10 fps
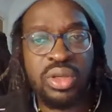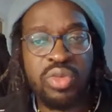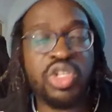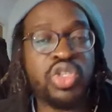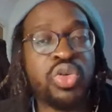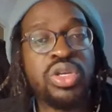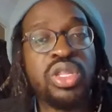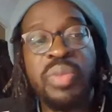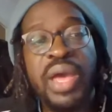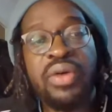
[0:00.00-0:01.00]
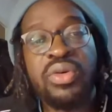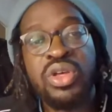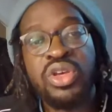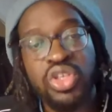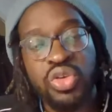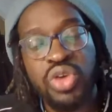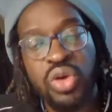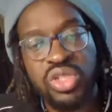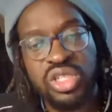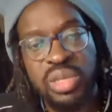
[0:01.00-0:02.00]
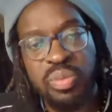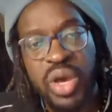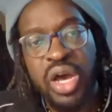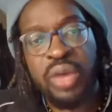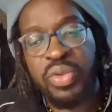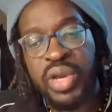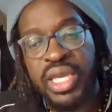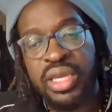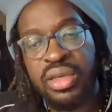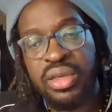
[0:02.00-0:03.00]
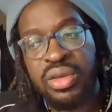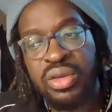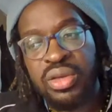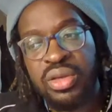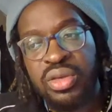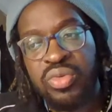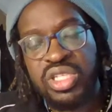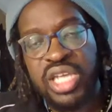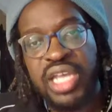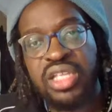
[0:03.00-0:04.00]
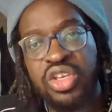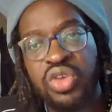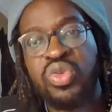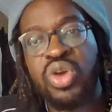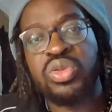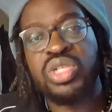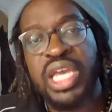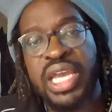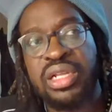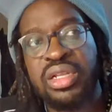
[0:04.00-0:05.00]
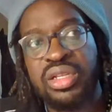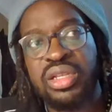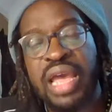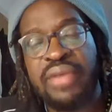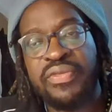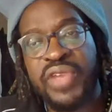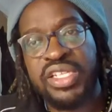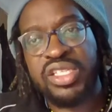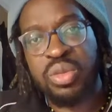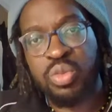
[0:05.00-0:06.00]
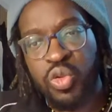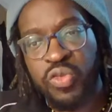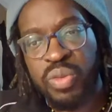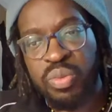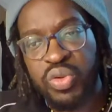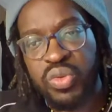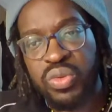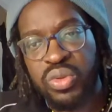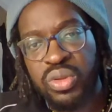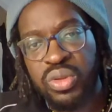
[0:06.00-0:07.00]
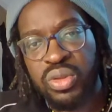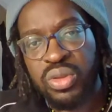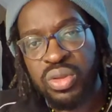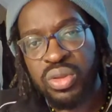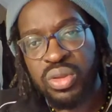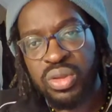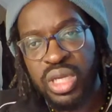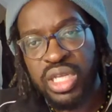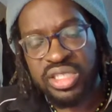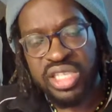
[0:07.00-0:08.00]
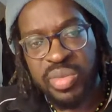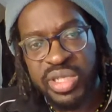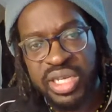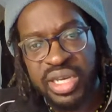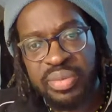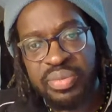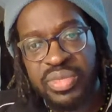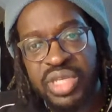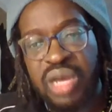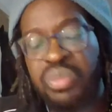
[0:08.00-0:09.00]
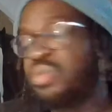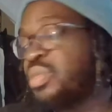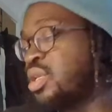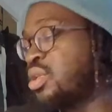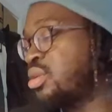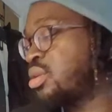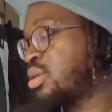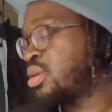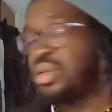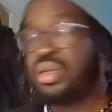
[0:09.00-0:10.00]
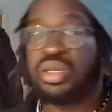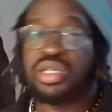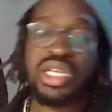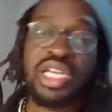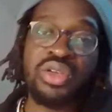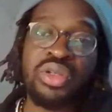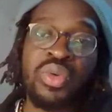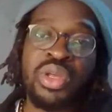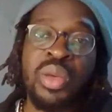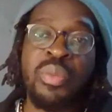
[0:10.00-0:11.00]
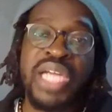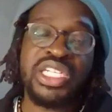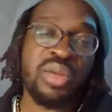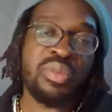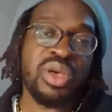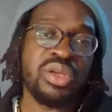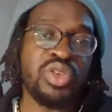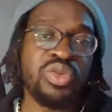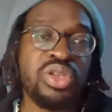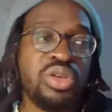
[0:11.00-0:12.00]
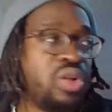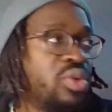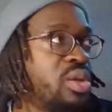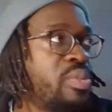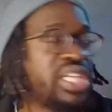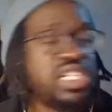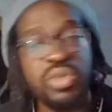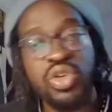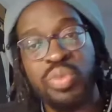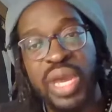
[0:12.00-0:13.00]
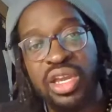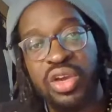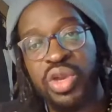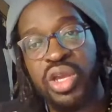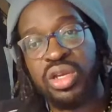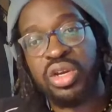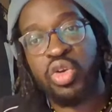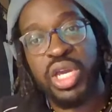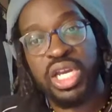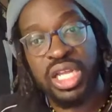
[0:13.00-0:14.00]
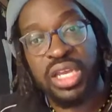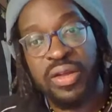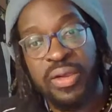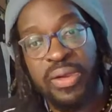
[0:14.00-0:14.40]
We're not talking about you go to Zimbabwe. We're saying you go to England and face the moving ball in summertime. Come on, man. It's like you lot want to mash up. You lot want to mash up ute man career quickly.